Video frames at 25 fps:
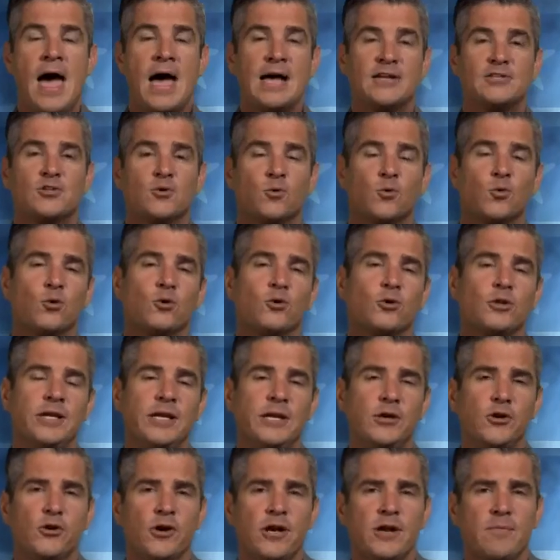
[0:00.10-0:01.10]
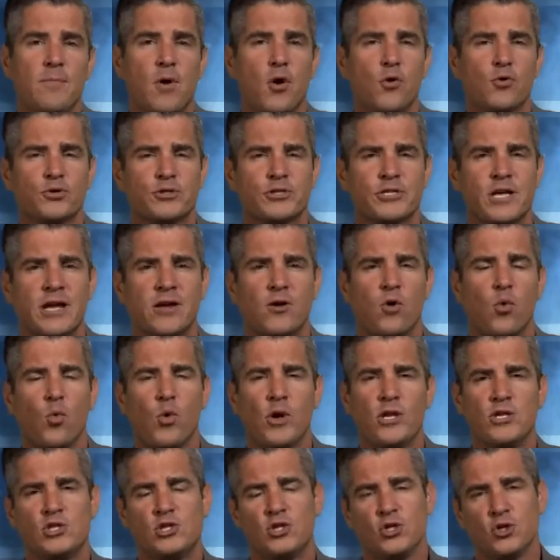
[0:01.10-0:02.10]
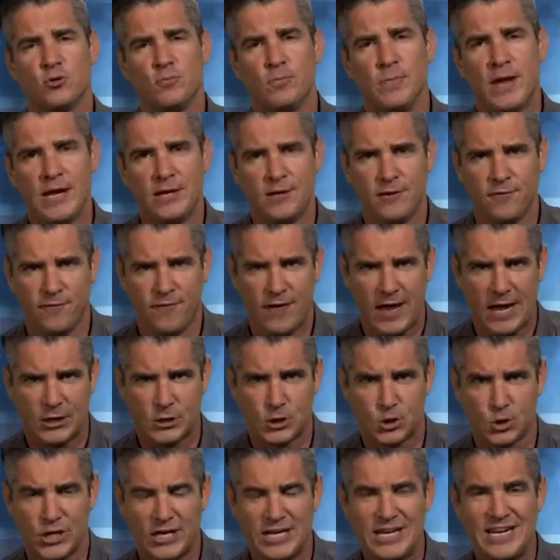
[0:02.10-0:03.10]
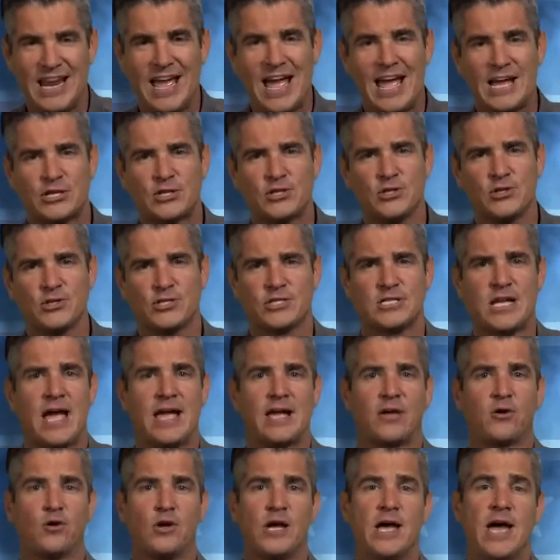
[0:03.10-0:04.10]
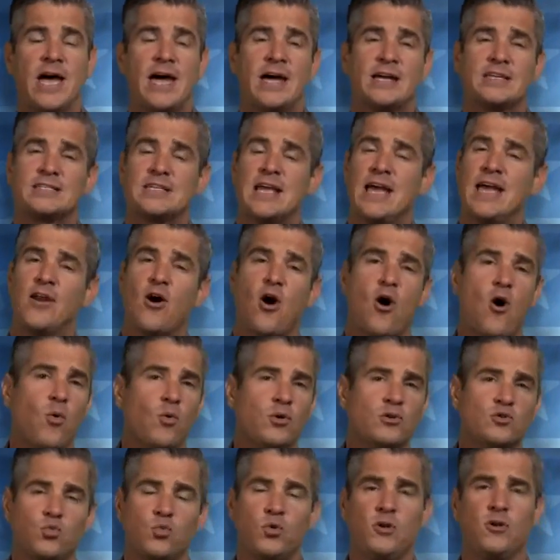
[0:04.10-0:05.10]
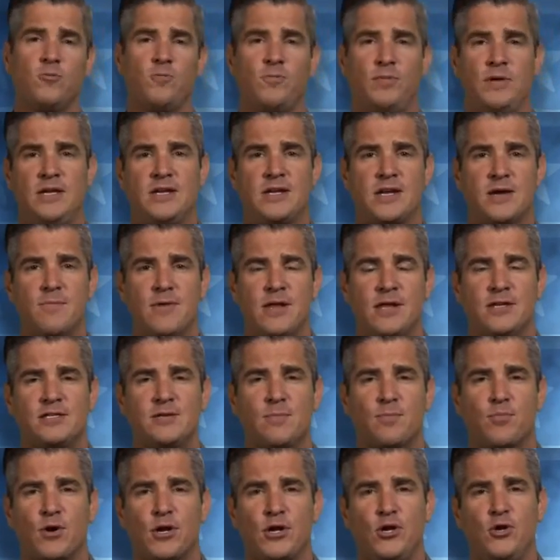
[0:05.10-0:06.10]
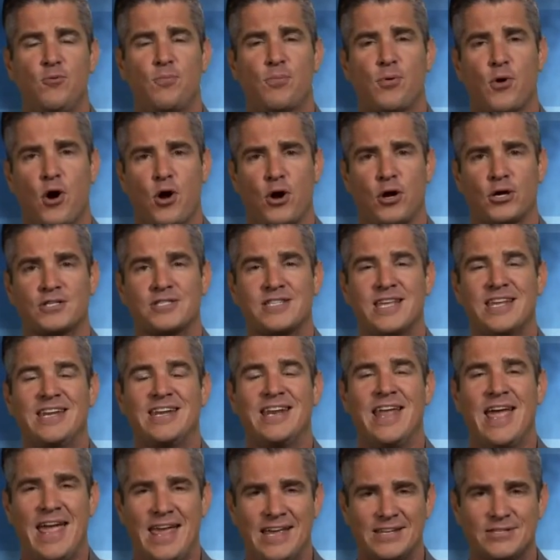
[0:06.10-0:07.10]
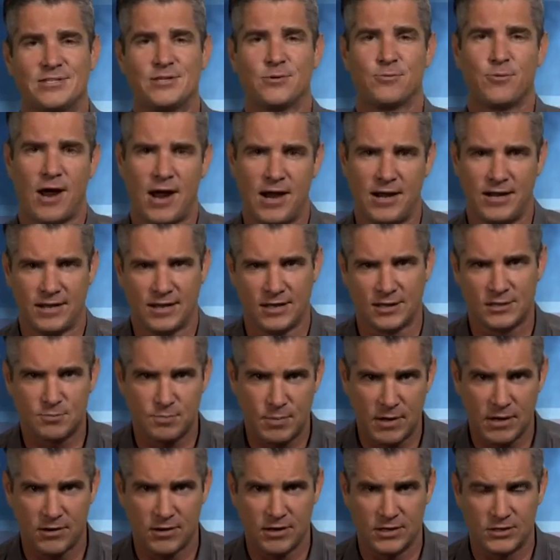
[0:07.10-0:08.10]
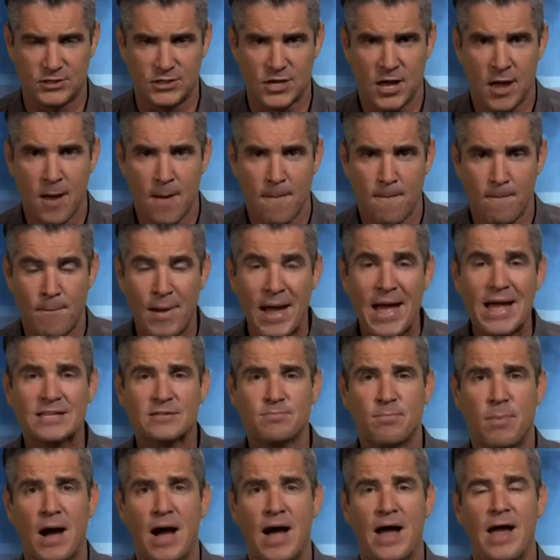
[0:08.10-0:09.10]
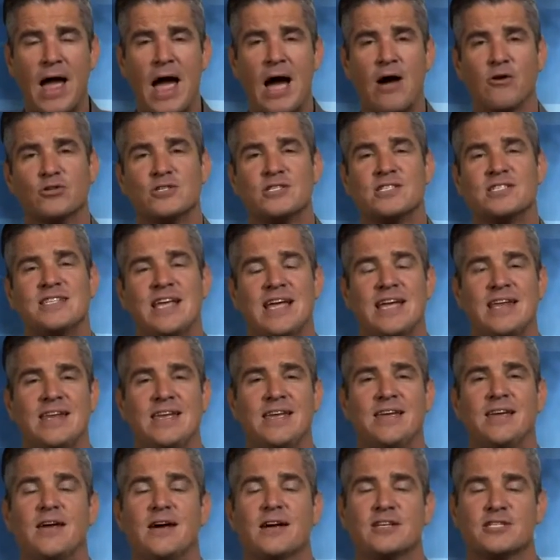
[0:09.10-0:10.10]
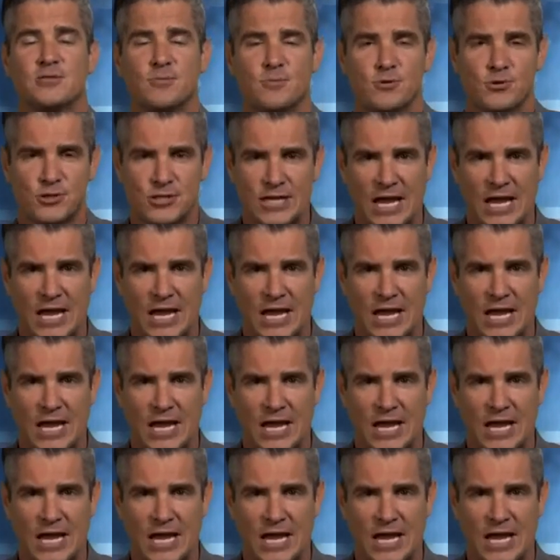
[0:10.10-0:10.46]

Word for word: As the world leader in motorcycle windshield manufacturing, National Cycle has and always will be committed to bringing you products that enhance the riding experience, backed by outstanding customer